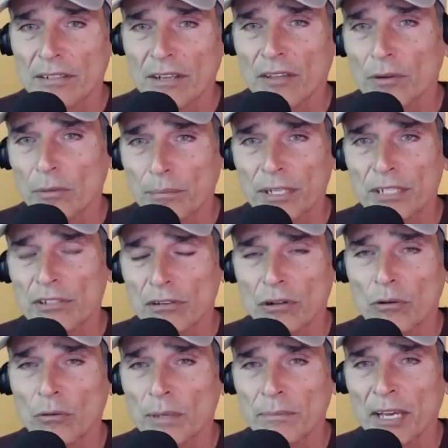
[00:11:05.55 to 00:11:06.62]
a
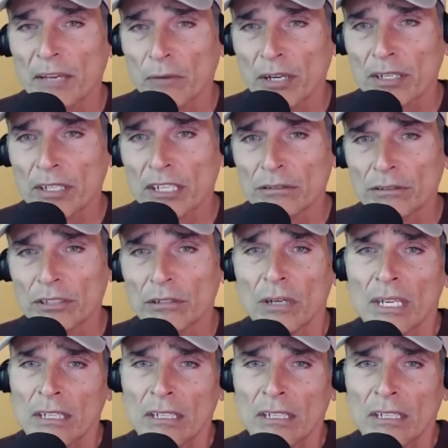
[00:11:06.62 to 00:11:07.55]
pigeonhole we might want to go to.